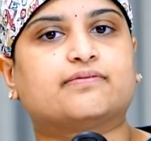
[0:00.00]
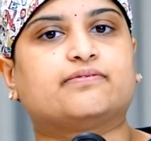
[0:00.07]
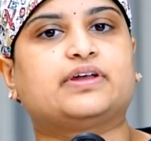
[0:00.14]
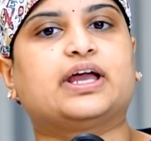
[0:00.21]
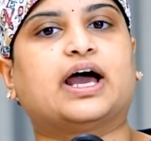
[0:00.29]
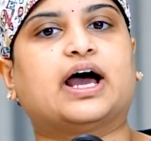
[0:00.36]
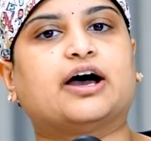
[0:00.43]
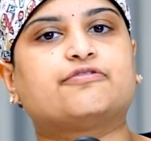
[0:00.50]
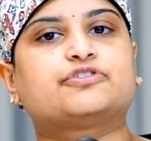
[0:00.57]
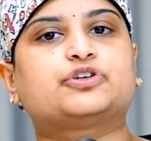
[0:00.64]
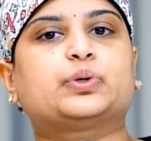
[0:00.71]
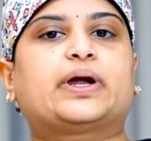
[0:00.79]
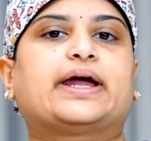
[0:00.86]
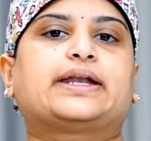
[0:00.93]
we have
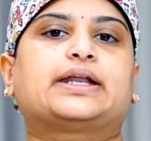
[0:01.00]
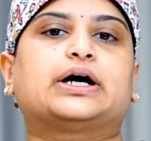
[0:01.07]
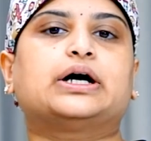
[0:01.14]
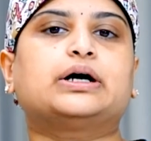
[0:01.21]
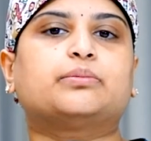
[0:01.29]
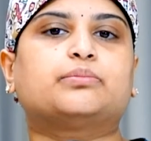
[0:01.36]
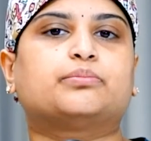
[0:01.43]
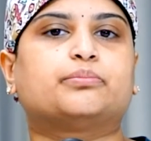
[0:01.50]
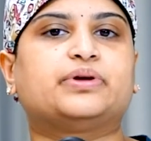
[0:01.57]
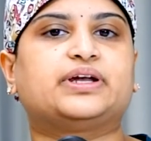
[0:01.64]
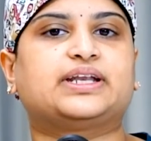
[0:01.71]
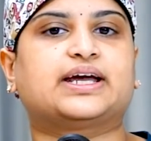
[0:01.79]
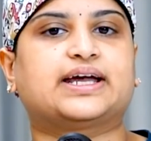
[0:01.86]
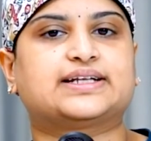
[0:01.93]
to get a
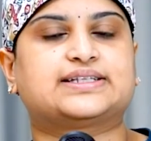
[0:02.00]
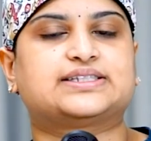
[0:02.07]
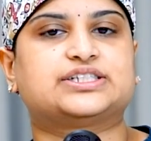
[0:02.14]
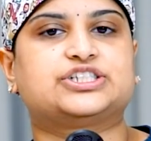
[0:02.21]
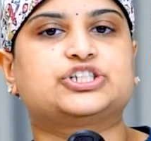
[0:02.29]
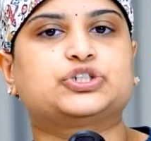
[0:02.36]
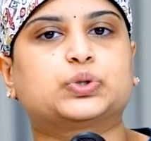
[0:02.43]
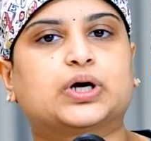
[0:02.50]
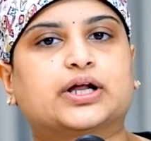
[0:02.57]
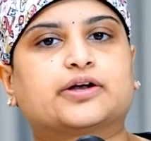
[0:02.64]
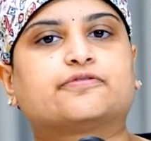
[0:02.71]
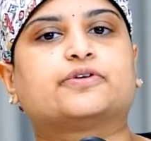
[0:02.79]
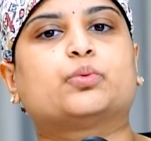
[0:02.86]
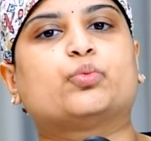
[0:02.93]
beta HCG to
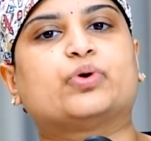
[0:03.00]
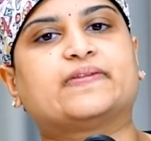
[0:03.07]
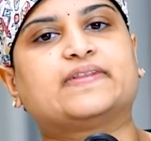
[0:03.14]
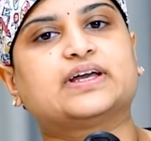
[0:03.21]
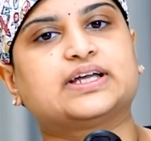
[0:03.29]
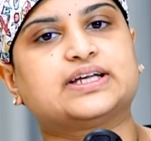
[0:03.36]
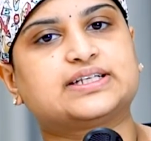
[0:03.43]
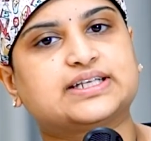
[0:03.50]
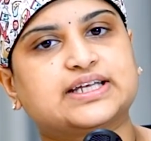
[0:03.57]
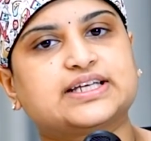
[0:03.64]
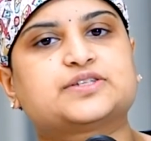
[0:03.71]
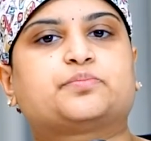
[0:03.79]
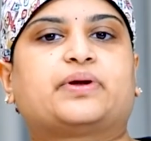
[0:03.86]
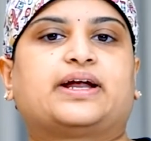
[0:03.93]
confirm whether it
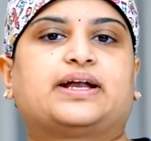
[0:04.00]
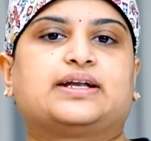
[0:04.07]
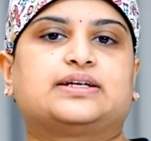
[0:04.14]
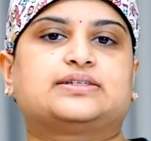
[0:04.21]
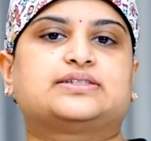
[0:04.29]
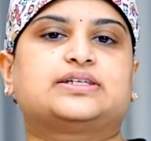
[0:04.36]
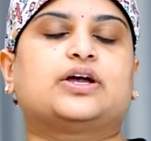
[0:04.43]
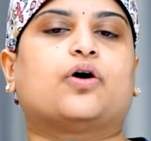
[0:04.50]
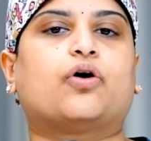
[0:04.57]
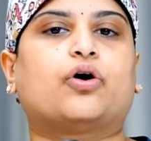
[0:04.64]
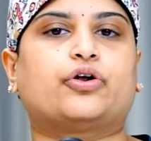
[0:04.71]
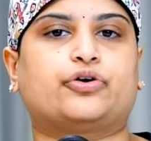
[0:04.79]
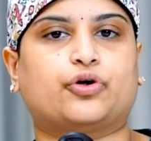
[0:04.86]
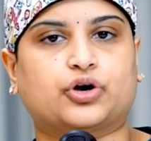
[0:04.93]
is pregnancy
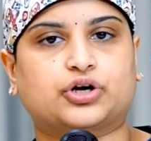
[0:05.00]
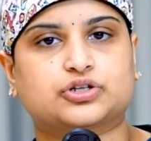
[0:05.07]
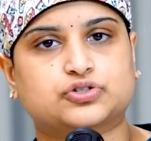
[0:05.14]
or not.